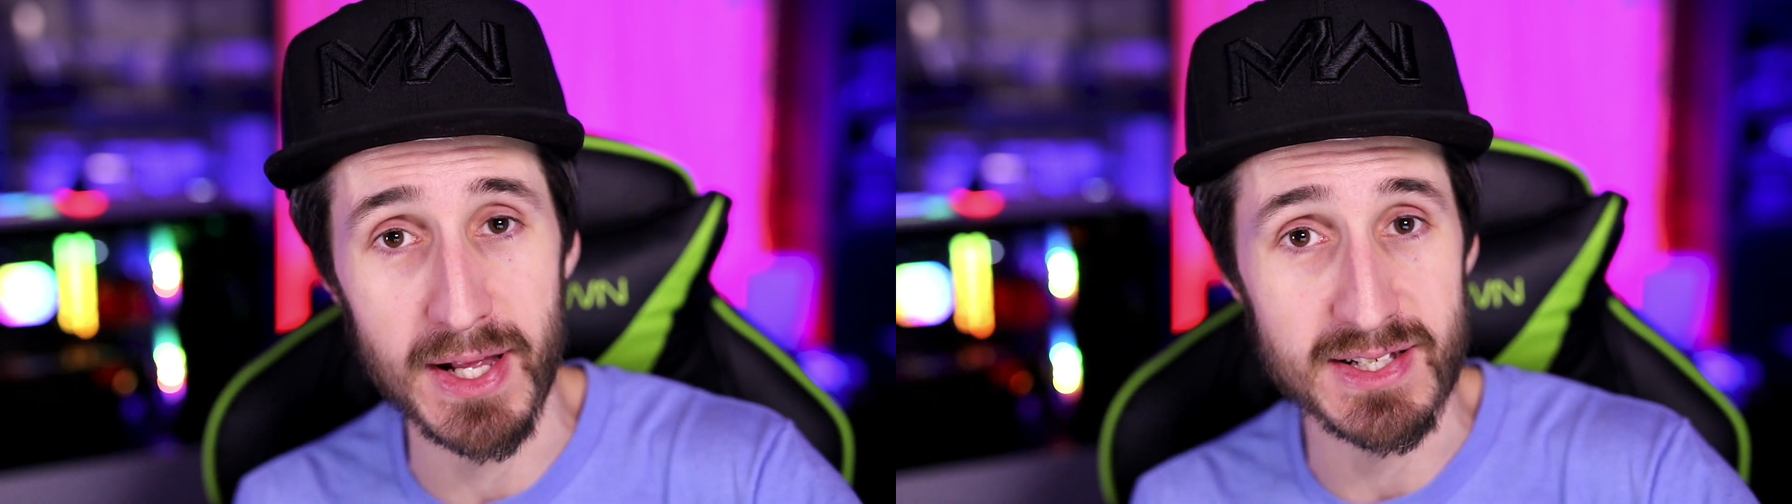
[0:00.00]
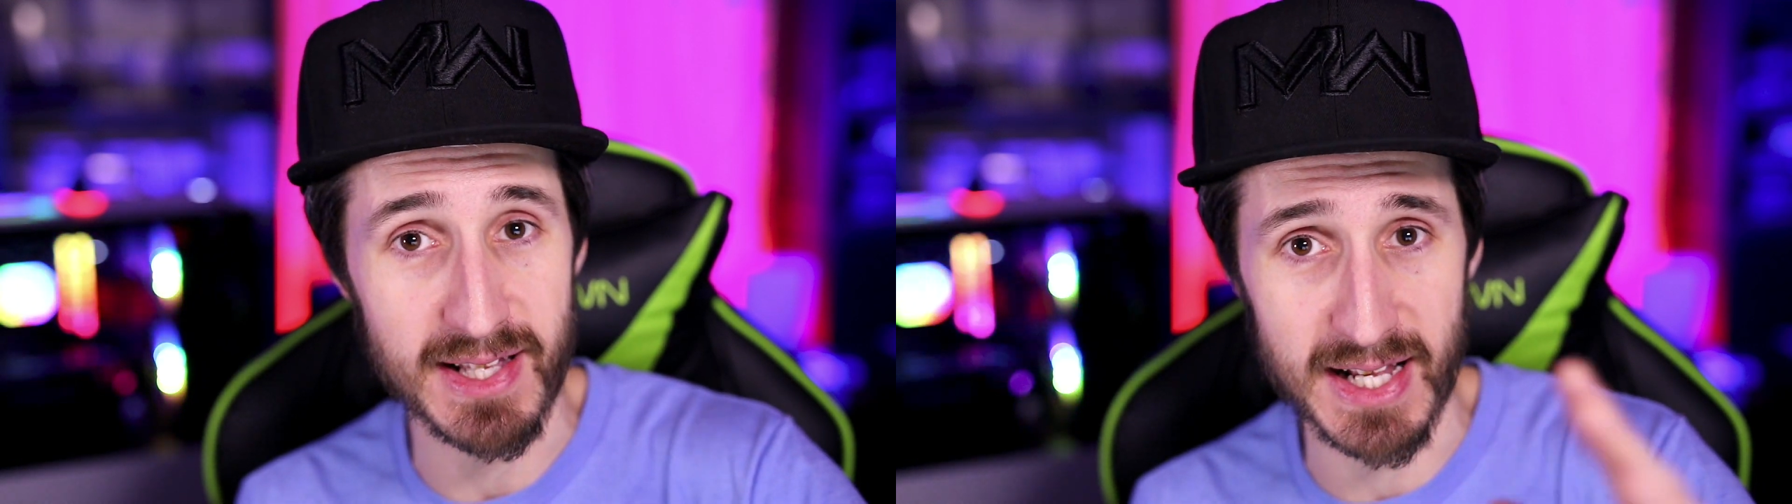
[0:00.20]

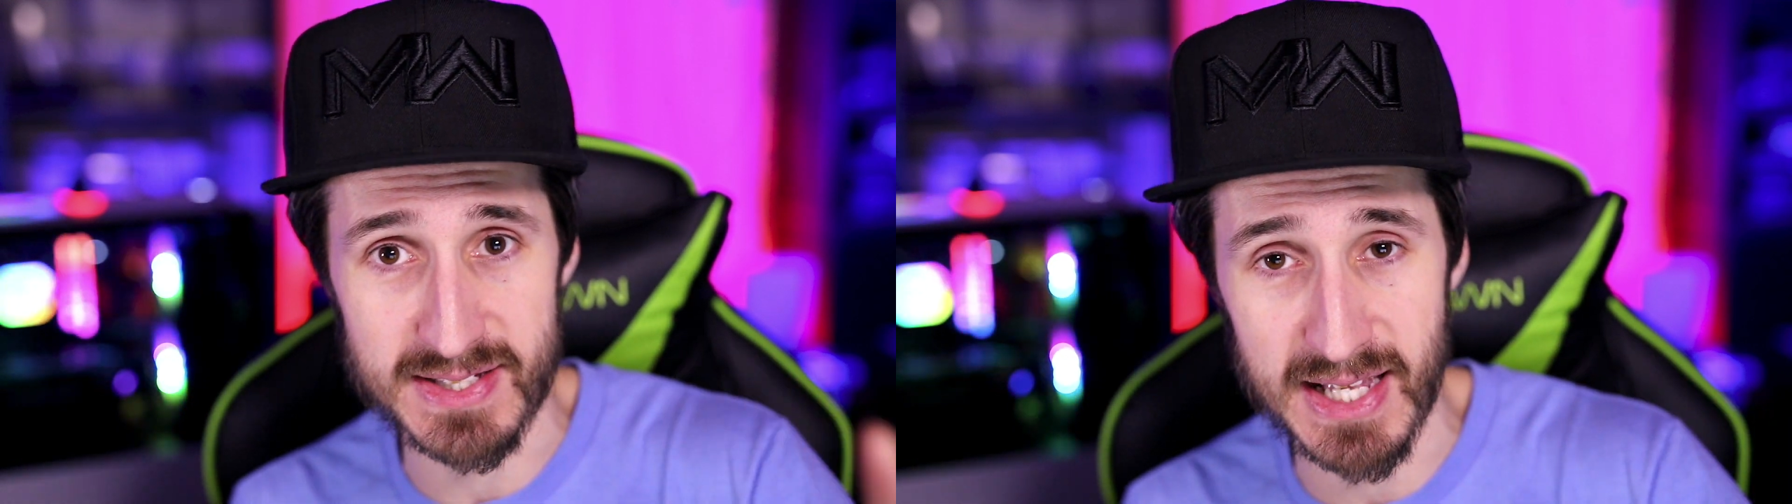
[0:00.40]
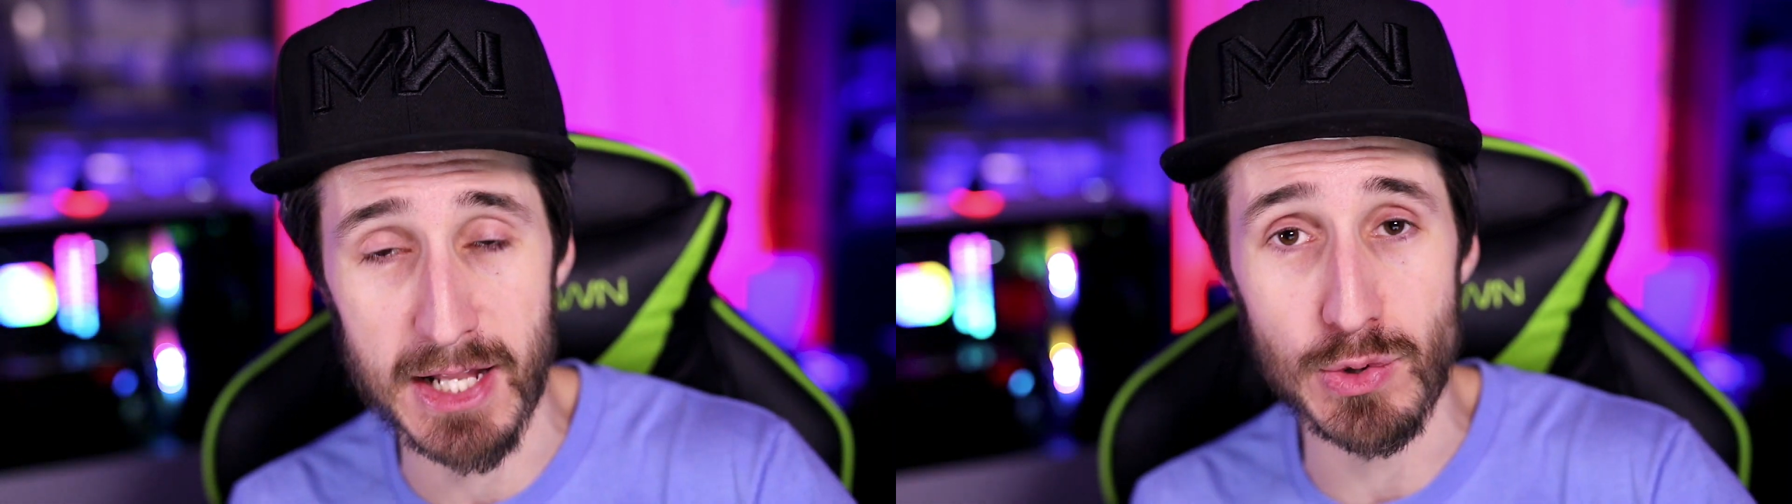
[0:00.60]
Because like I
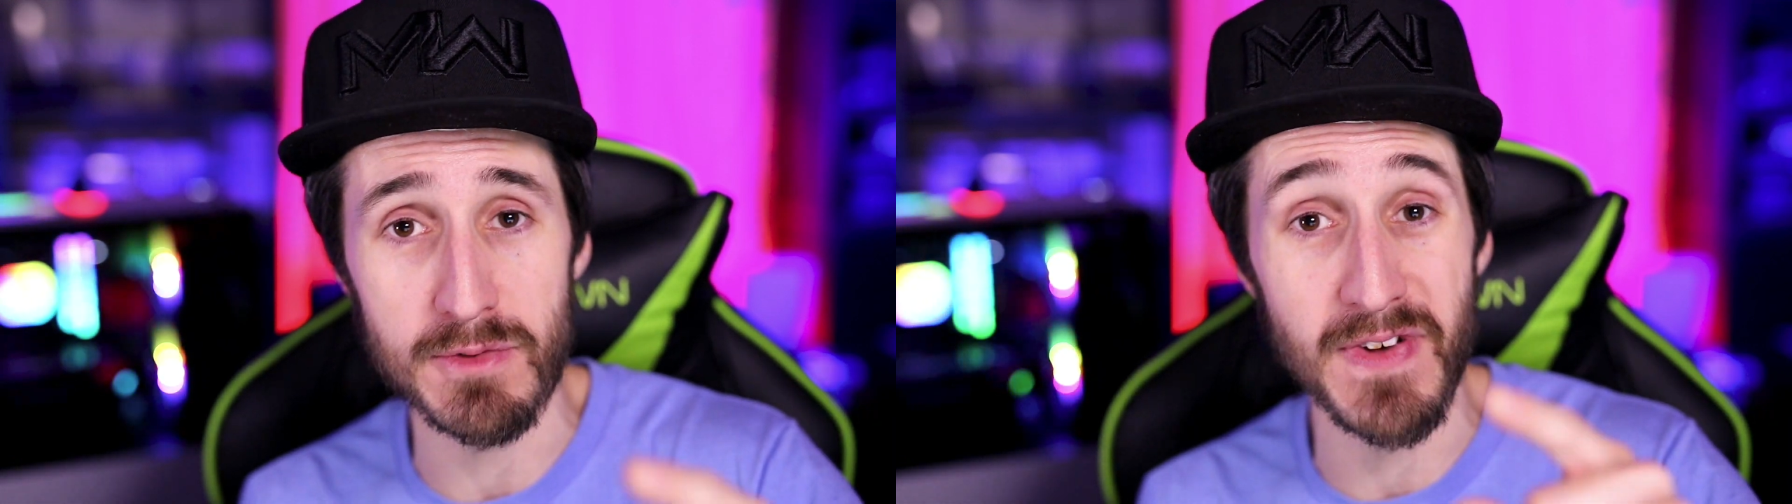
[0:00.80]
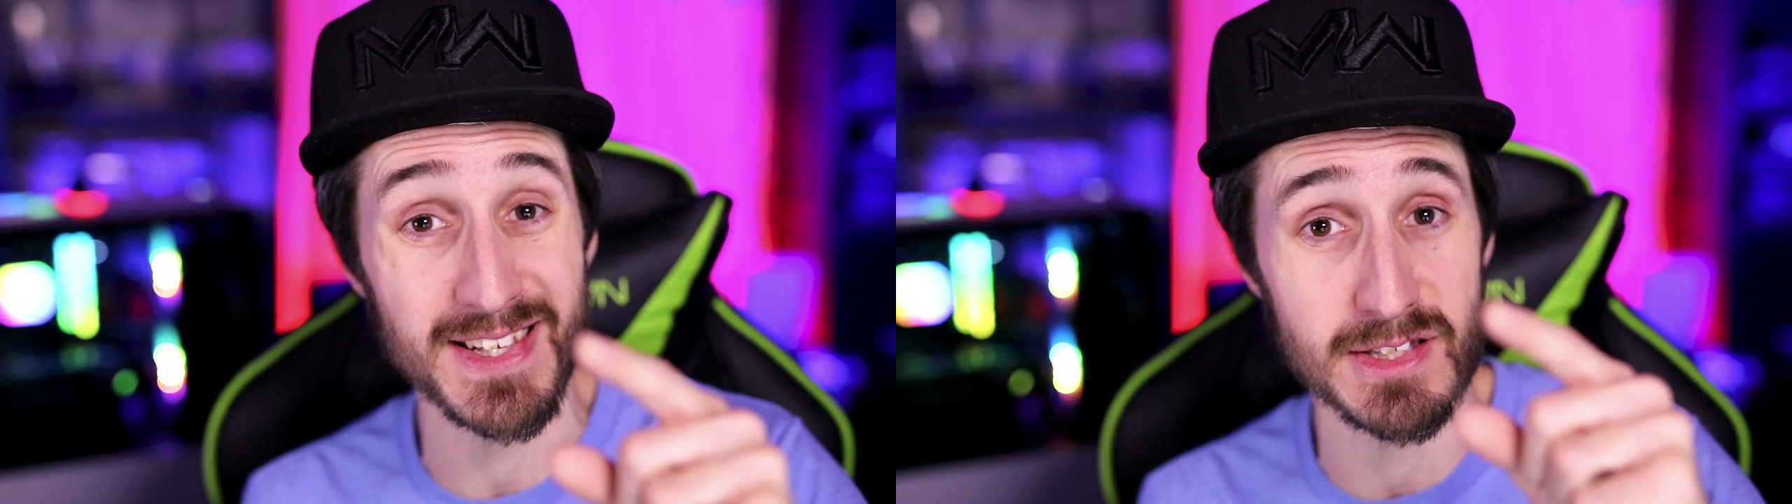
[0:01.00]
said, you
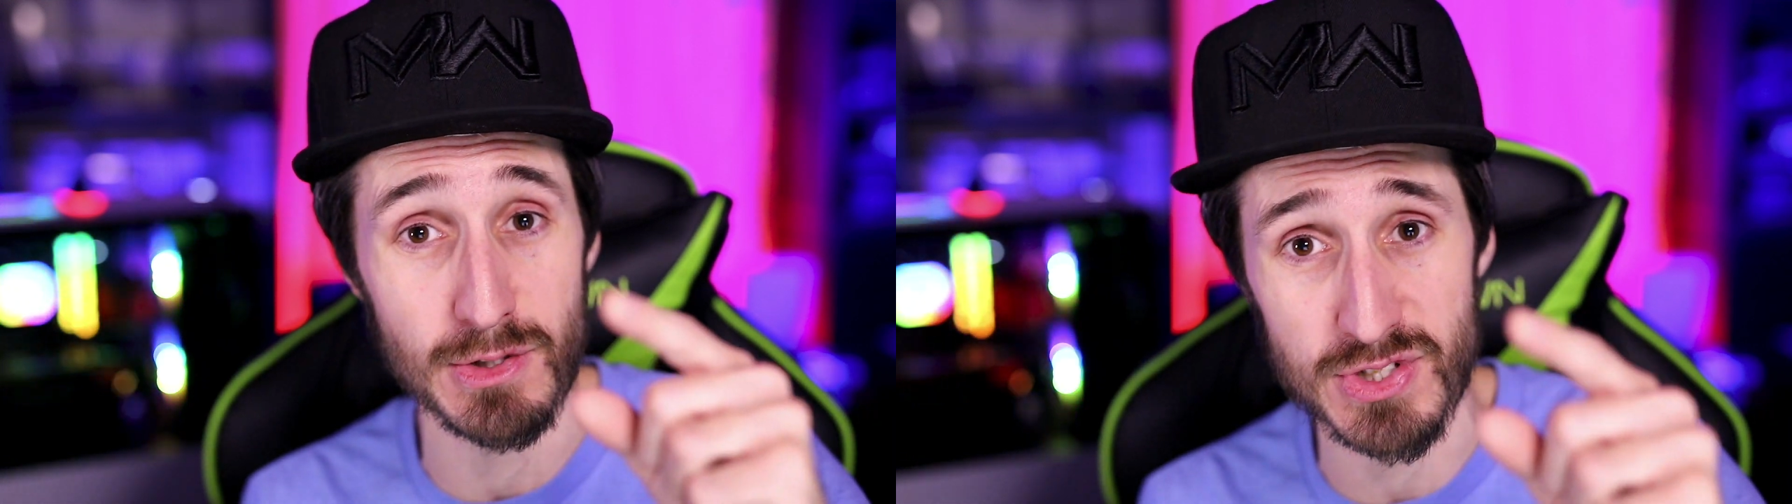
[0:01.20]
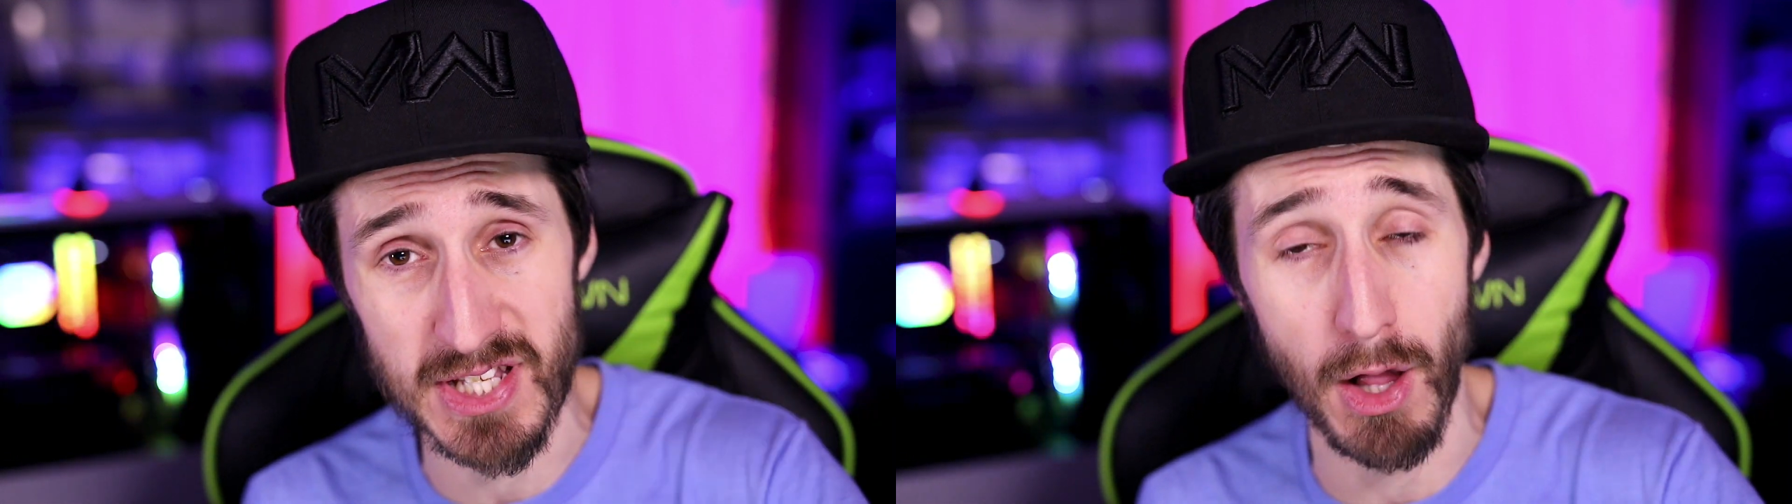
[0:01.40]
invest in
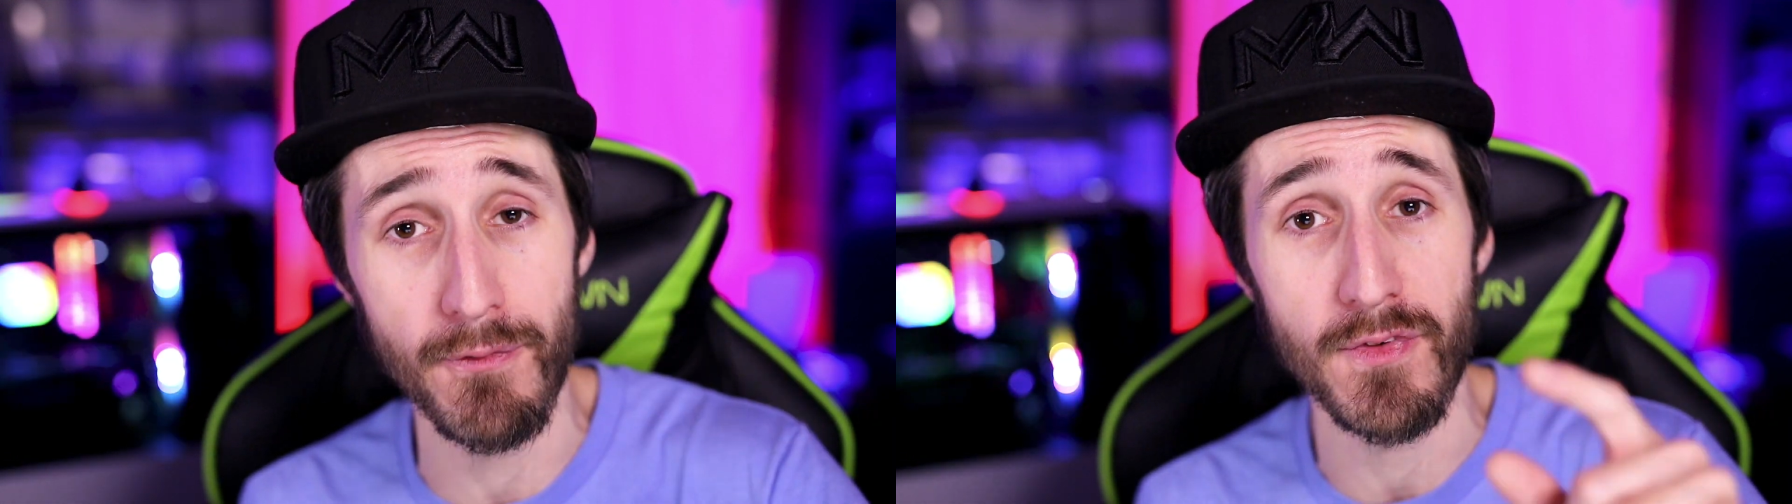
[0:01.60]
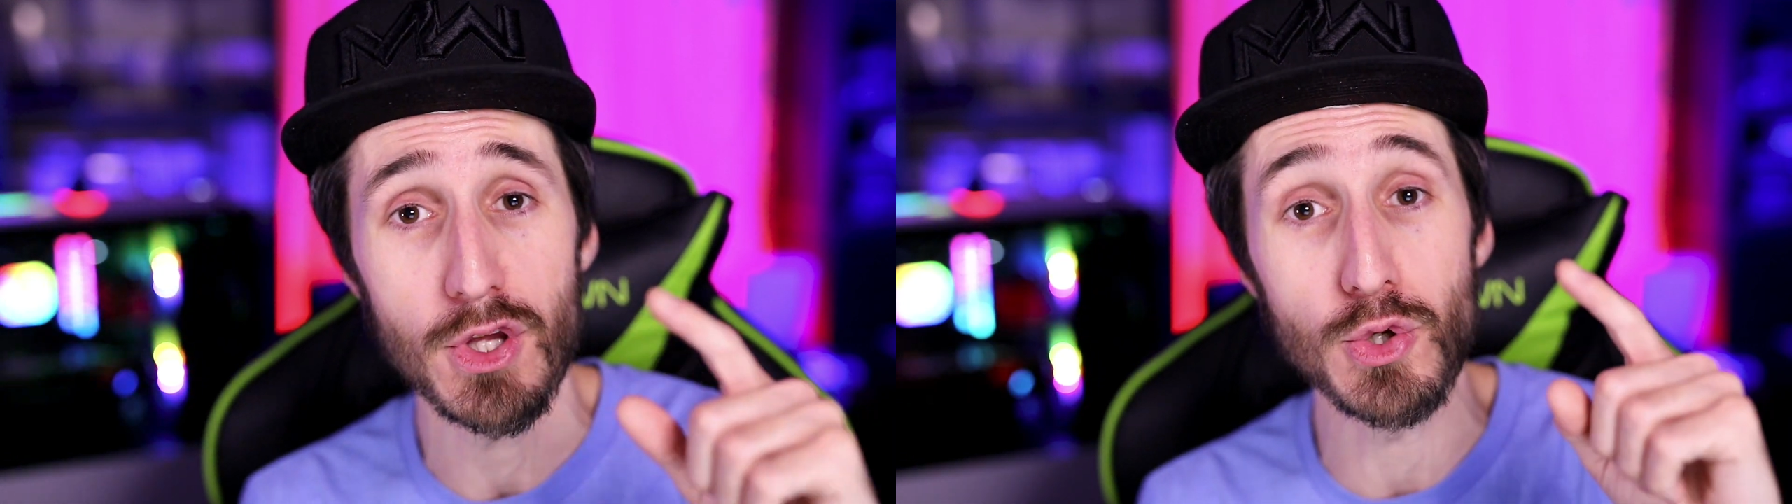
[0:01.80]
yourself,